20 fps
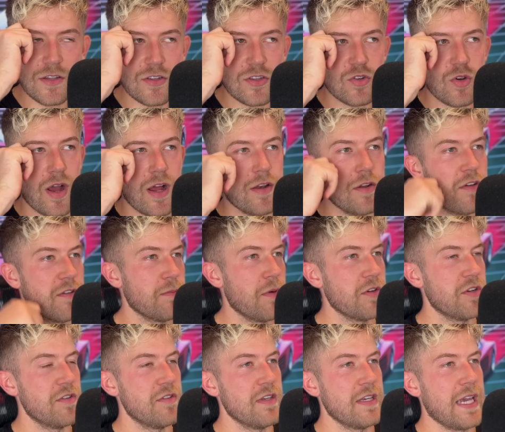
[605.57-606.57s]
Just try and do as
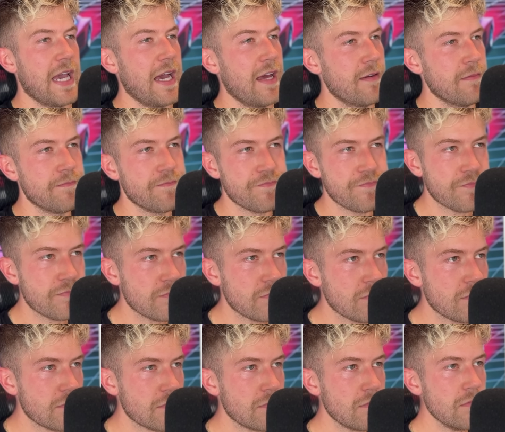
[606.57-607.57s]
much as you can
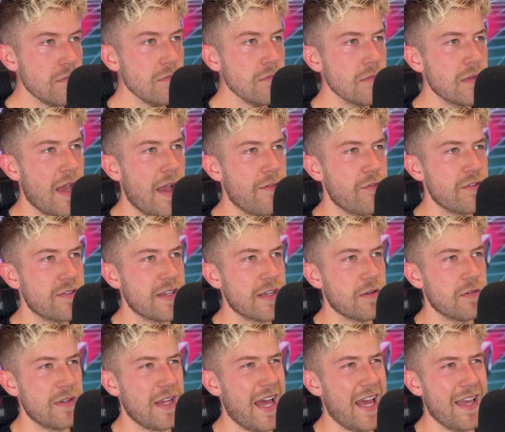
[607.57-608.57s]
every
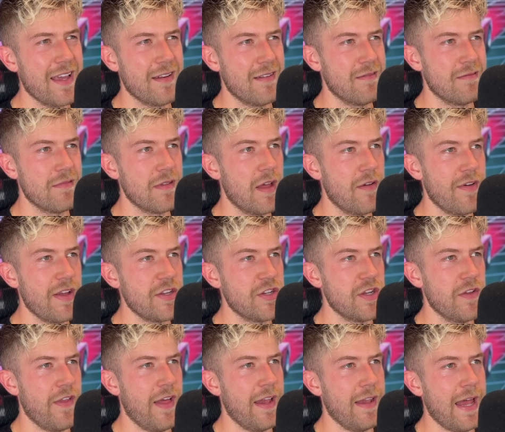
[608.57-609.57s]
single day, and
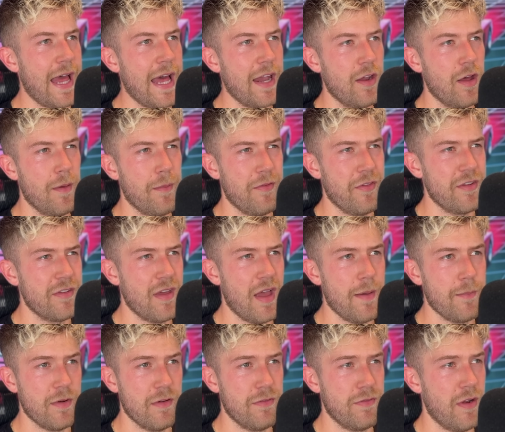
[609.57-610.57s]
eventually that'll add up, and the
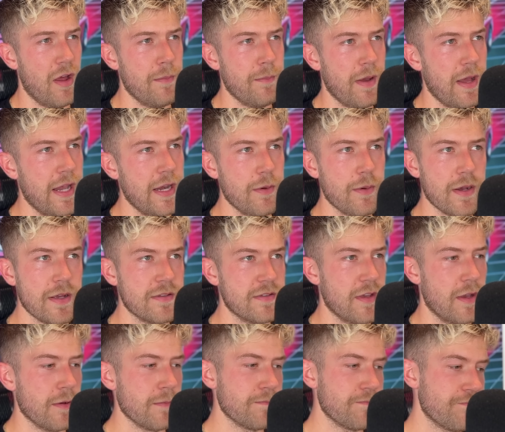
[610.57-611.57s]
time will have flown by anyway.
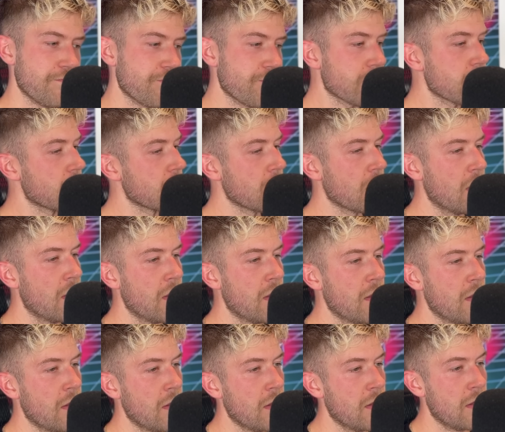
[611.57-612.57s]
So,
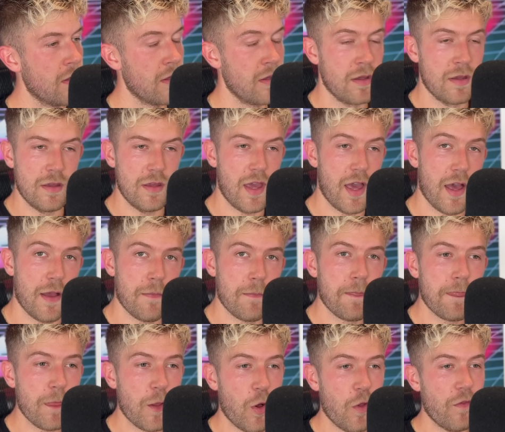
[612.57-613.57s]
yeah,
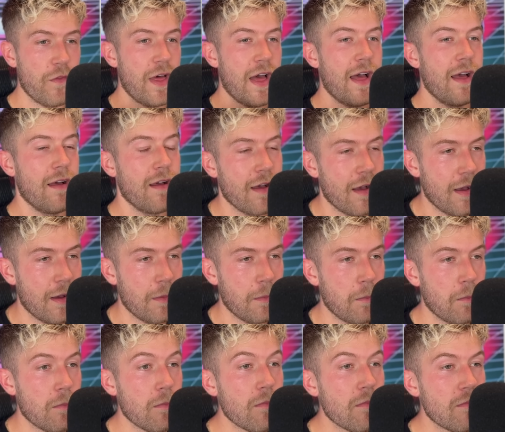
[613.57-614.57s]
on that
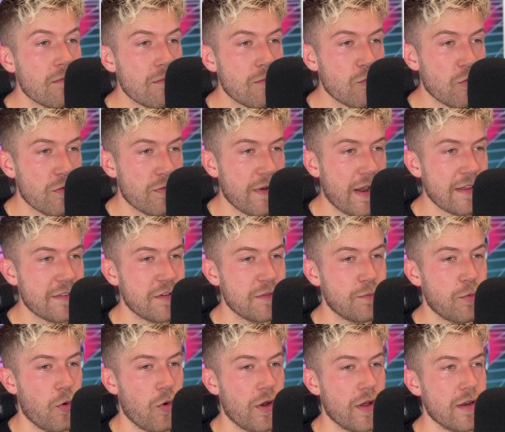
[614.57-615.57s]
um,
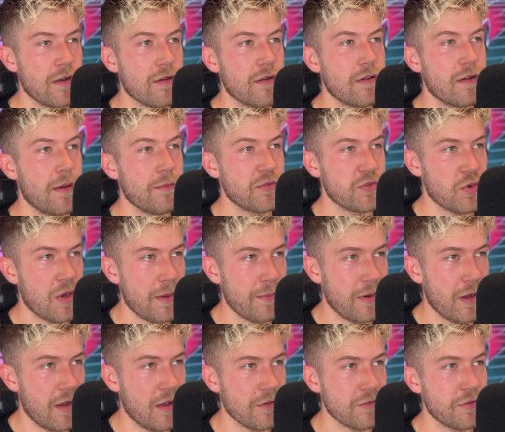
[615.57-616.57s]
reflective point, I'm sweating
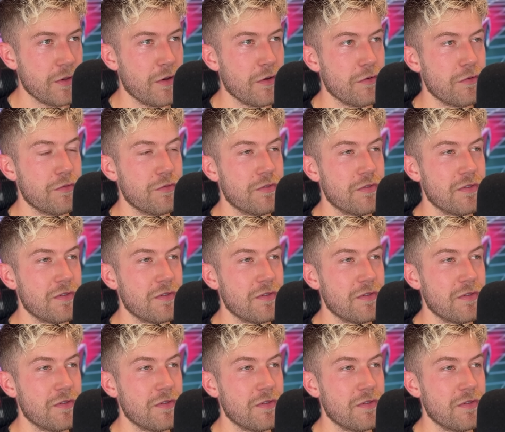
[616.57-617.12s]
my ass off.